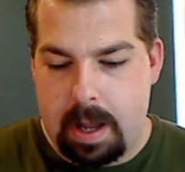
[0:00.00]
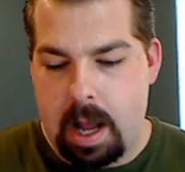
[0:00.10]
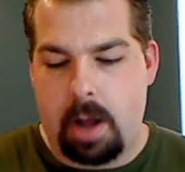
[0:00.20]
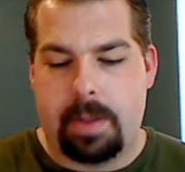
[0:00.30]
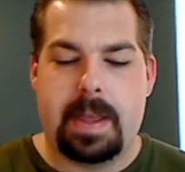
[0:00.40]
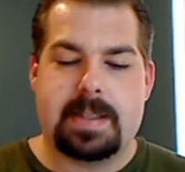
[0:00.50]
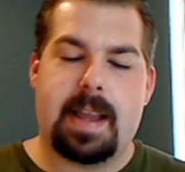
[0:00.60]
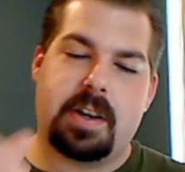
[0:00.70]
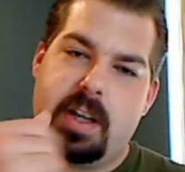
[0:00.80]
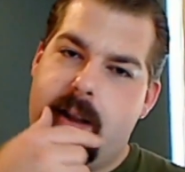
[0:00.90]
Oh, this is
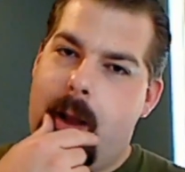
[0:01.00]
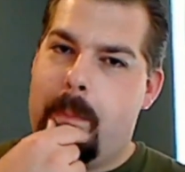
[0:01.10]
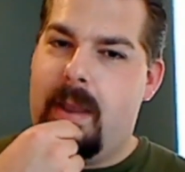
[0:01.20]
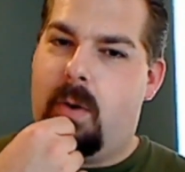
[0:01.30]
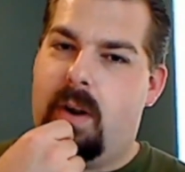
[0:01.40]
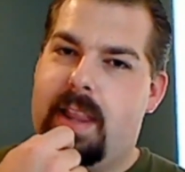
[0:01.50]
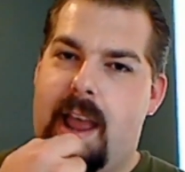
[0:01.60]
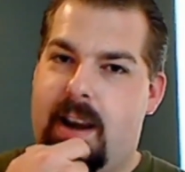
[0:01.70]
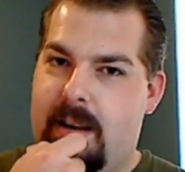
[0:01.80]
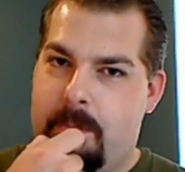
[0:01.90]
actually a big one
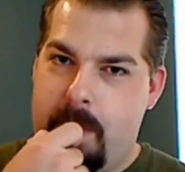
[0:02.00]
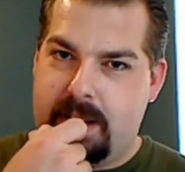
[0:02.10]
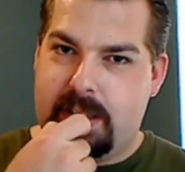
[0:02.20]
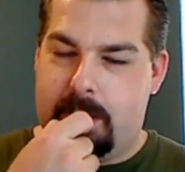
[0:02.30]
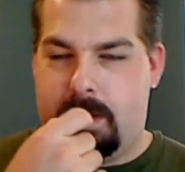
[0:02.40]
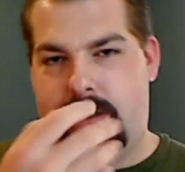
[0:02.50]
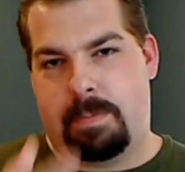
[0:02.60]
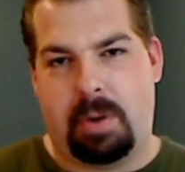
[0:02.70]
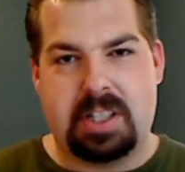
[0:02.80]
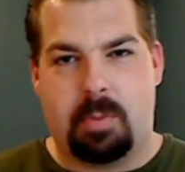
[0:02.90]
that brings
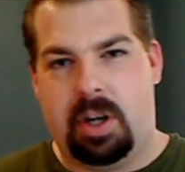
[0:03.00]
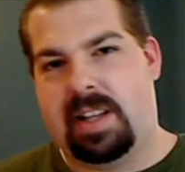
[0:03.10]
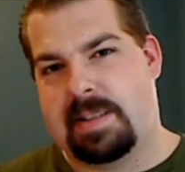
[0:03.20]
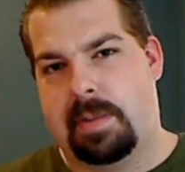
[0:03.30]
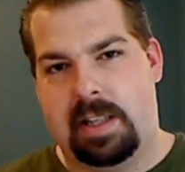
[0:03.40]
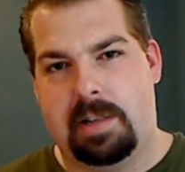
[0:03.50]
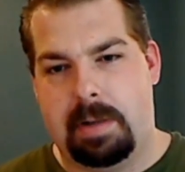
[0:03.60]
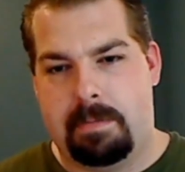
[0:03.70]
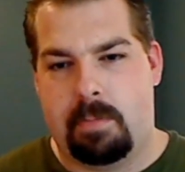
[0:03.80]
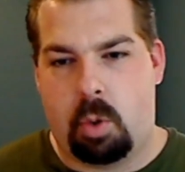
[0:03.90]
the realism a little
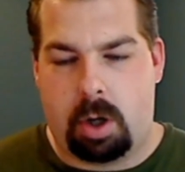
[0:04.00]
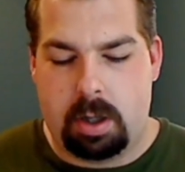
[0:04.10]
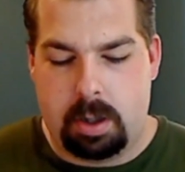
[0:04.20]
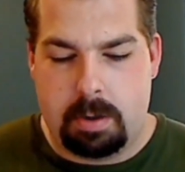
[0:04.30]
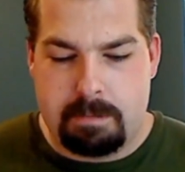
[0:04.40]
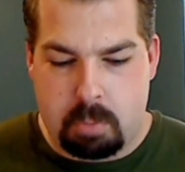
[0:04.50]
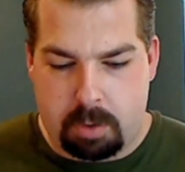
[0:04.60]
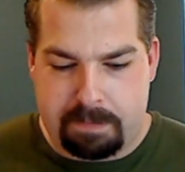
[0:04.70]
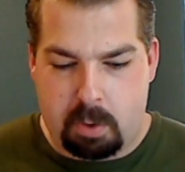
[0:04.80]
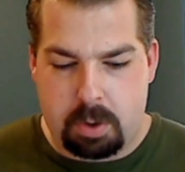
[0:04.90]
bit more
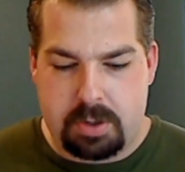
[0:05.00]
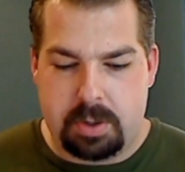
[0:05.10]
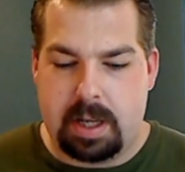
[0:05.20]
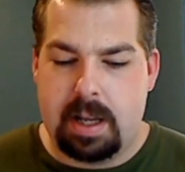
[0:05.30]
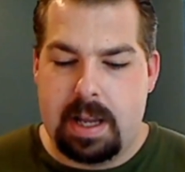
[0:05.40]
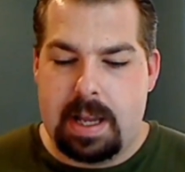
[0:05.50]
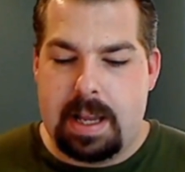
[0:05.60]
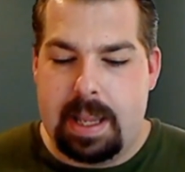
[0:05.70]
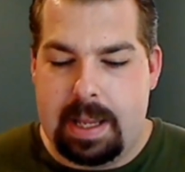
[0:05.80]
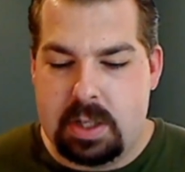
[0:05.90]
forward to you,
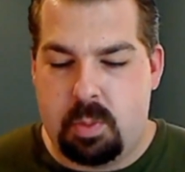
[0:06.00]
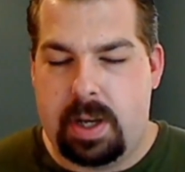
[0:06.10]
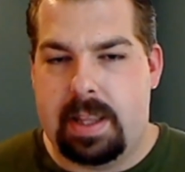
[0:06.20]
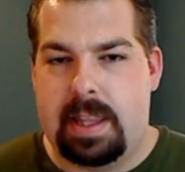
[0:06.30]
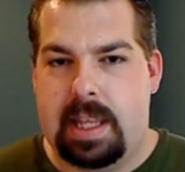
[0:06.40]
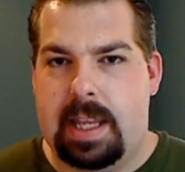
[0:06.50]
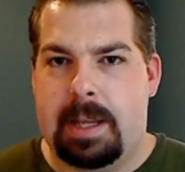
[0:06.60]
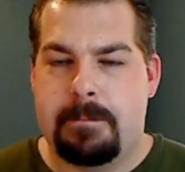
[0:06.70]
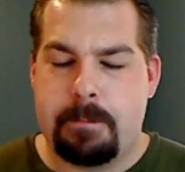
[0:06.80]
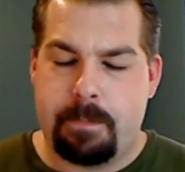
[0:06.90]
is when
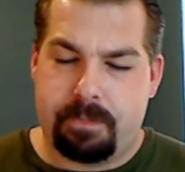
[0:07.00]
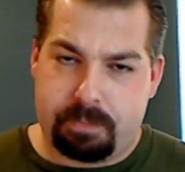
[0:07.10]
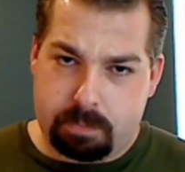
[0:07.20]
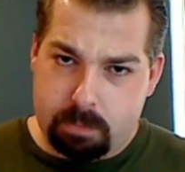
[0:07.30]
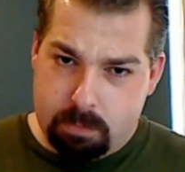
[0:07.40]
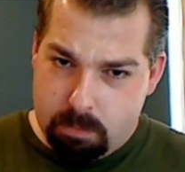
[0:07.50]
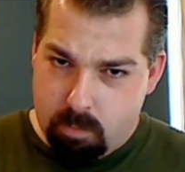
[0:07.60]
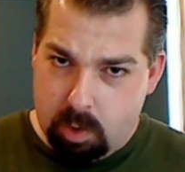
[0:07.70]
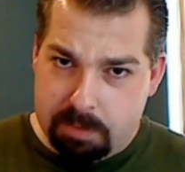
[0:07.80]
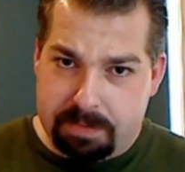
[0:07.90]
the
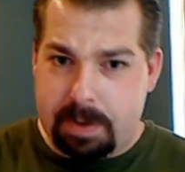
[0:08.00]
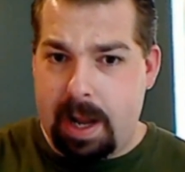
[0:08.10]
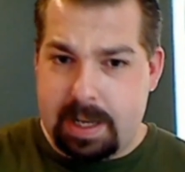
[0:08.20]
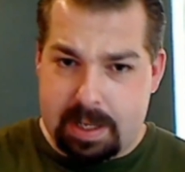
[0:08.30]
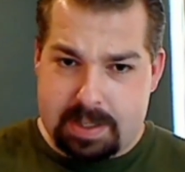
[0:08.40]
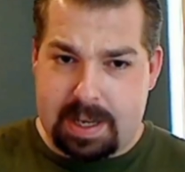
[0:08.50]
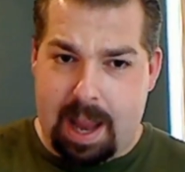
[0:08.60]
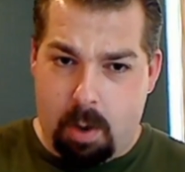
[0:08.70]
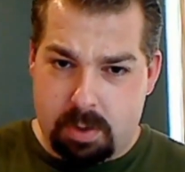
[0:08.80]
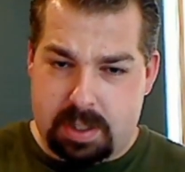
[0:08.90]
fight is
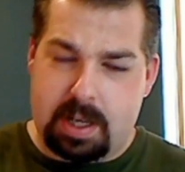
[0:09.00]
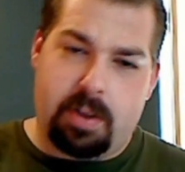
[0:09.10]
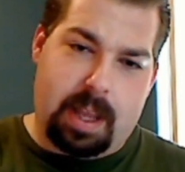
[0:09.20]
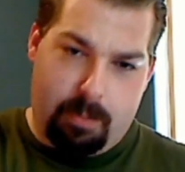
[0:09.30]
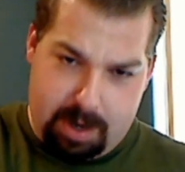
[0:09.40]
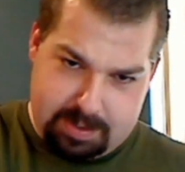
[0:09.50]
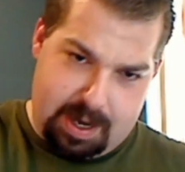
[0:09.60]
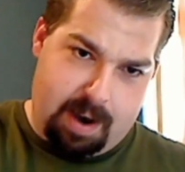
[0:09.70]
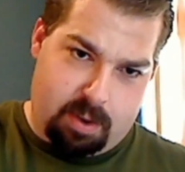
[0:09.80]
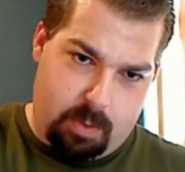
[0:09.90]
announced. You know, they raise their
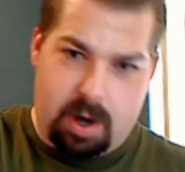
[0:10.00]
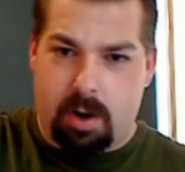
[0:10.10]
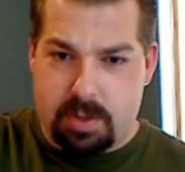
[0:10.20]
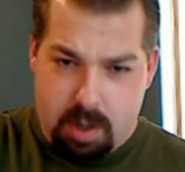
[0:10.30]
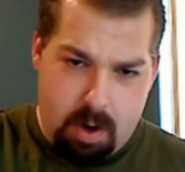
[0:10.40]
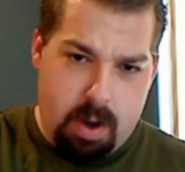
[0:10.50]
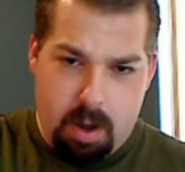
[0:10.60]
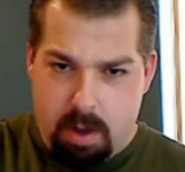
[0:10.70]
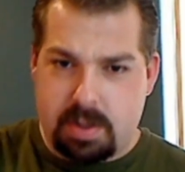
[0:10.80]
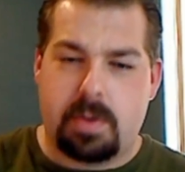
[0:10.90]
hand as the winner, and
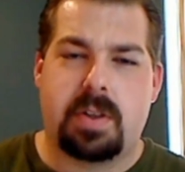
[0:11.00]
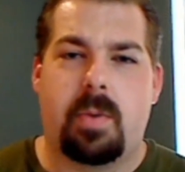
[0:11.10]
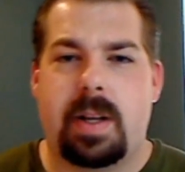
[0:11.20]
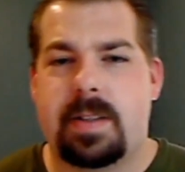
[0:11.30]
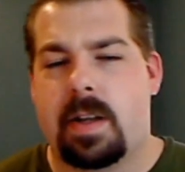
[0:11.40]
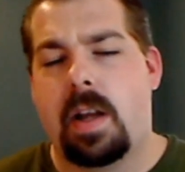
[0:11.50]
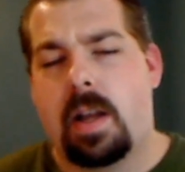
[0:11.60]
so wins.